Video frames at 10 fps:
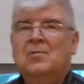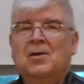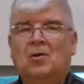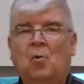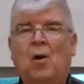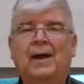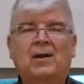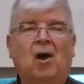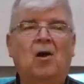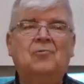that quite
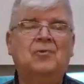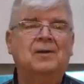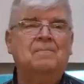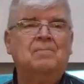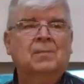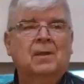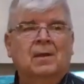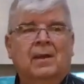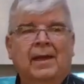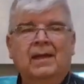often
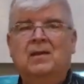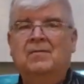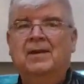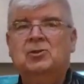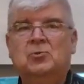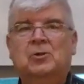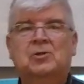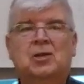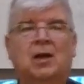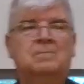
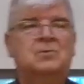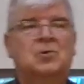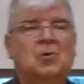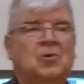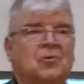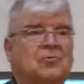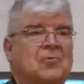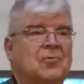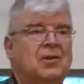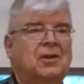individuals
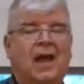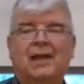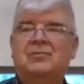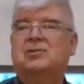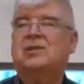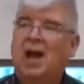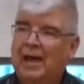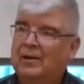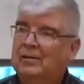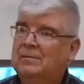observe the
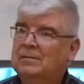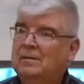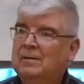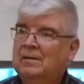lifestyle